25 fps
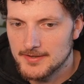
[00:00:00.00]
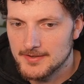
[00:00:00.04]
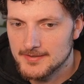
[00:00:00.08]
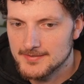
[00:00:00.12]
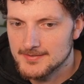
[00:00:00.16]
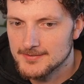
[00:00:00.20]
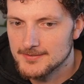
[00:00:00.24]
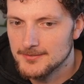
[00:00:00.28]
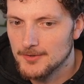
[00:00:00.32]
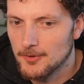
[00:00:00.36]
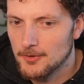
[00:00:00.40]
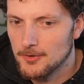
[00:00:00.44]

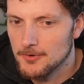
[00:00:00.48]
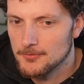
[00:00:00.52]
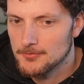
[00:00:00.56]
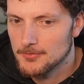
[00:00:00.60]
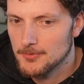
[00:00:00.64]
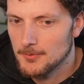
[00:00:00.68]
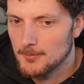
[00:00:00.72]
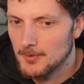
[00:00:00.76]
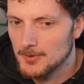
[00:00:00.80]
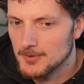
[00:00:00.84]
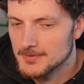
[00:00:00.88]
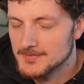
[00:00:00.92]
us know
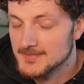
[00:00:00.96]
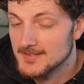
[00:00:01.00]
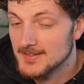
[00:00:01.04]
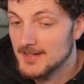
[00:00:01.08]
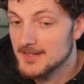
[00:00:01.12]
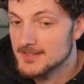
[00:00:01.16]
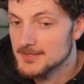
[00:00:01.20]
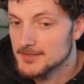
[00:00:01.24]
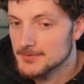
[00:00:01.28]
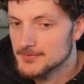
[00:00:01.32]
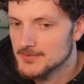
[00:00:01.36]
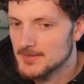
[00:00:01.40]
from
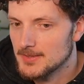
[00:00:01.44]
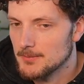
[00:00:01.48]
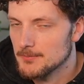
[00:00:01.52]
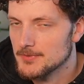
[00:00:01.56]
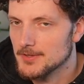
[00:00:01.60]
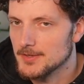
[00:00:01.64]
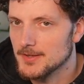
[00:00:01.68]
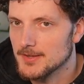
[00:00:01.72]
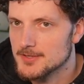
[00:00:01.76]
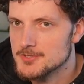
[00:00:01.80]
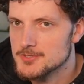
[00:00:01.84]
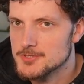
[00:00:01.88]
outside if
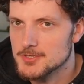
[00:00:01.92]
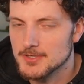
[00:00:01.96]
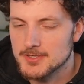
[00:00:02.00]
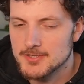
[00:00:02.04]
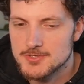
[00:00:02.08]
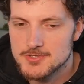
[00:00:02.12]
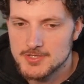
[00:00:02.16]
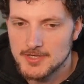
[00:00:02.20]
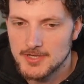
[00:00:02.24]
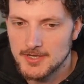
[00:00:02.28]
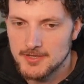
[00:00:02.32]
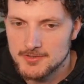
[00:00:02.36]
something actually
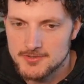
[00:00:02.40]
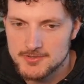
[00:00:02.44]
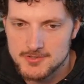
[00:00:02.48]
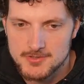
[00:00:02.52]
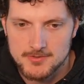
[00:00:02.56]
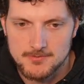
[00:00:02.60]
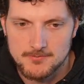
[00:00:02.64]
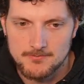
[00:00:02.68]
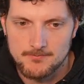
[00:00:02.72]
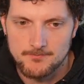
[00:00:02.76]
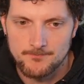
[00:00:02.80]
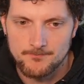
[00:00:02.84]
changed.